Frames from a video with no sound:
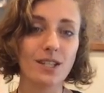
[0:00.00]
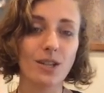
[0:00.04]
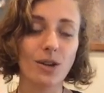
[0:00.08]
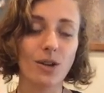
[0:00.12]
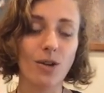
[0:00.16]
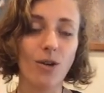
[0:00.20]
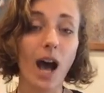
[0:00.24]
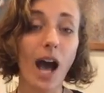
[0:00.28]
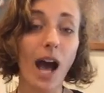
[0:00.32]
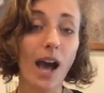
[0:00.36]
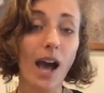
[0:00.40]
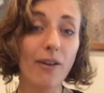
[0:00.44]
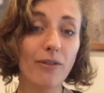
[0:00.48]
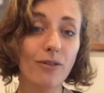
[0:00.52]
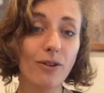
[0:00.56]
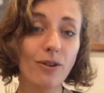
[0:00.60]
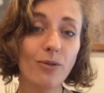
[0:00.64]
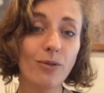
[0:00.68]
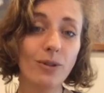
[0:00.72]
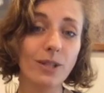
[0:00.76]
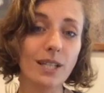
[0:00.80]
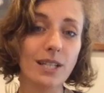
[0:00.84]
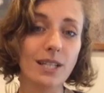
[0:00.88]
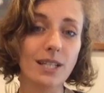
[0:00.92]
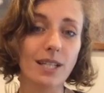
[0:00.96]
so I feel
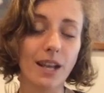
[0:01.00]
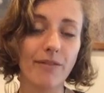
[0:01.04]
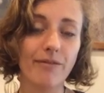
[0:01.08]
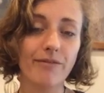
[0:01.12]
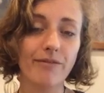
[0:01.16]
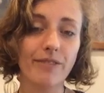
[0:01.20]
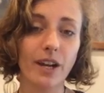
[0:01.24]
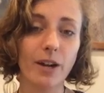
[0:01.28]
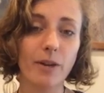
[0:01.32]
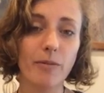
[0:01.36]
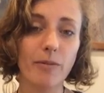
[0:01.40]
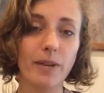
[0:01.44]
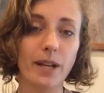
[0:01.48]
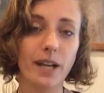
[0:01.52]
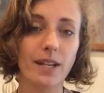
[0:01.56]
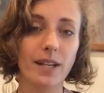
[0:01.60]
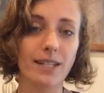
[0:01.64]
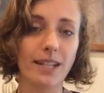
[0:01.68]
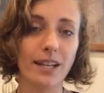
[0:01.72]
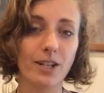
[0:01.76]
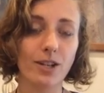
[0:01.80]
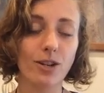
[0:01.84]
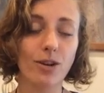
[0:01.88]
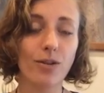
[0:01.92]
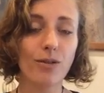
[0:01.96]
really safe there because
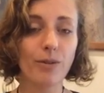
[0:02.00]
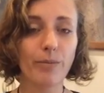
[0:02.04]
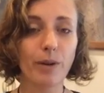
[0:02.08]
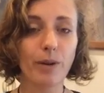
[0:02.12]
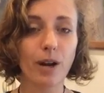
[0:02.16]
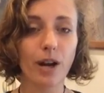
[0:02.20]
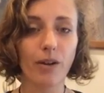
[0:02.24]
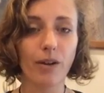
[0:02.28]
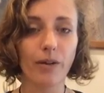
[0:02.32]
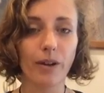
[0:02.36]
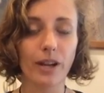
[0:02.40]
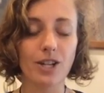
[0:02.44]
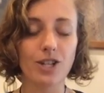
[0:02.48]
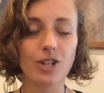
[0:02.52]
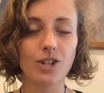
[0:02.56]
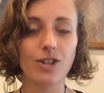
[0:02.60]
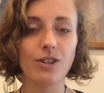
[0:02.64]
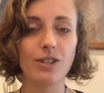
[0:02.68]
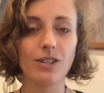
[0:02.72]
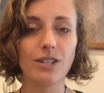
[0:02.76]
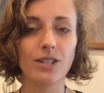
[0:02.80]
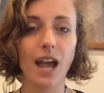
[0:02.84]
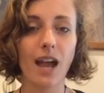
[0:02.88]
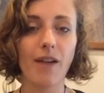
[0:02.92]
I know the park rangers,